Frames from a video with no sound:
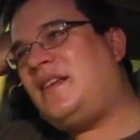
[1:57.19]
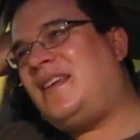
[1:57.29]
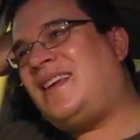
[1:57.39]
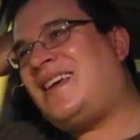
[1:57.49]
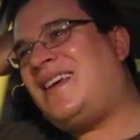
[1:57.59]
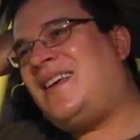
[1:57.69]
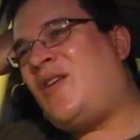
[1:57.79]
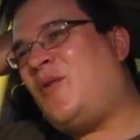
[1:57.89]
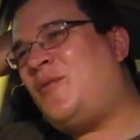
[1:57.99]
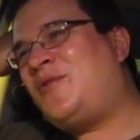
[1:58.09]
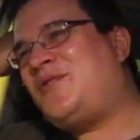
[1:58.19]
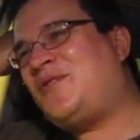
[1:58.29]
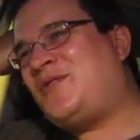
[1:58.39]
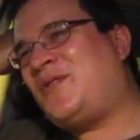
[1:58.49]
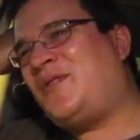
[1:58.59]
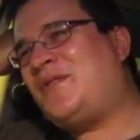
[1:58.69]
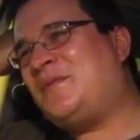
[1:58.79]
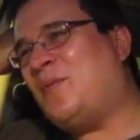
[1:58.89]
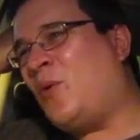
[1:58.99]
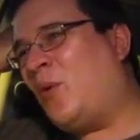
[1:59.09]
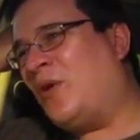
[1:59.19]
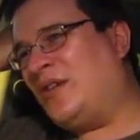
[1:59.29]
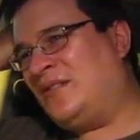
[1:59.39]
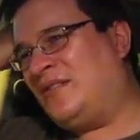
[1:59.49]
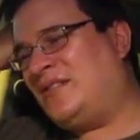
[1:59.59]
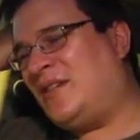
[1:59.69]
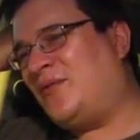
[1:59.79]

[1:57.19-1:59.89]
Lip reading: Yeah, it almost deserves more than a